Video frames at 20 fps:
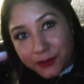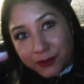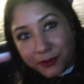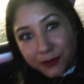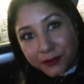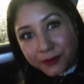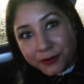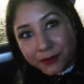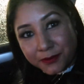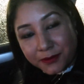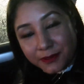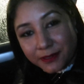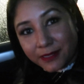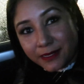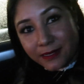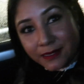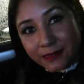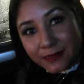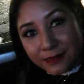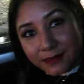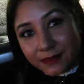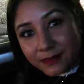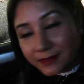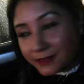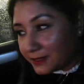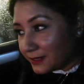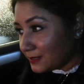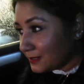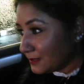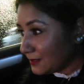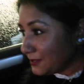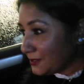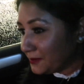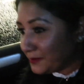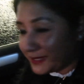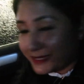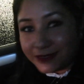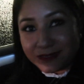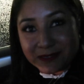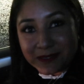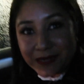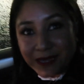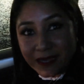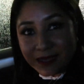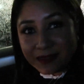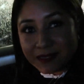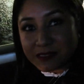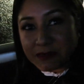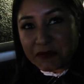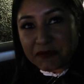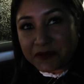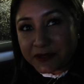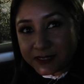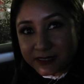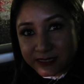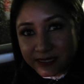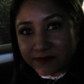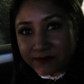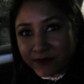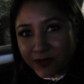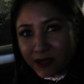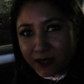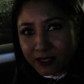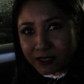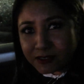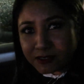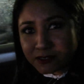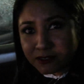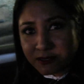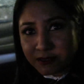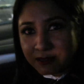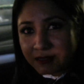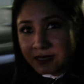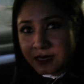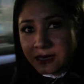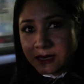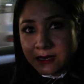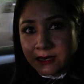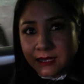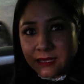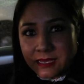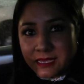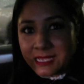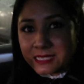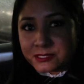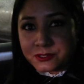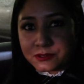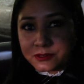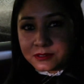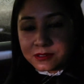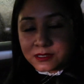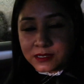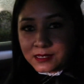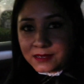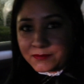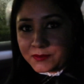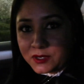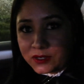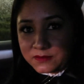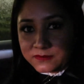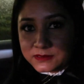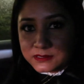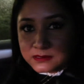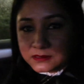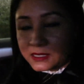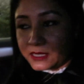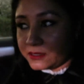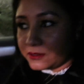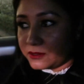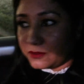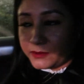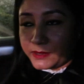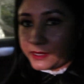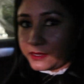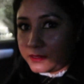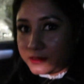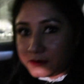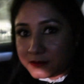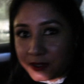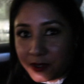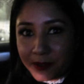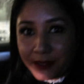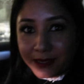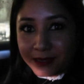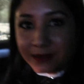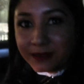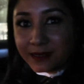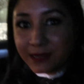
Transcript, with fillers: you in a little bit. It's my first time vlogging, so I told you that I'm nervous, I don't know why. Okay,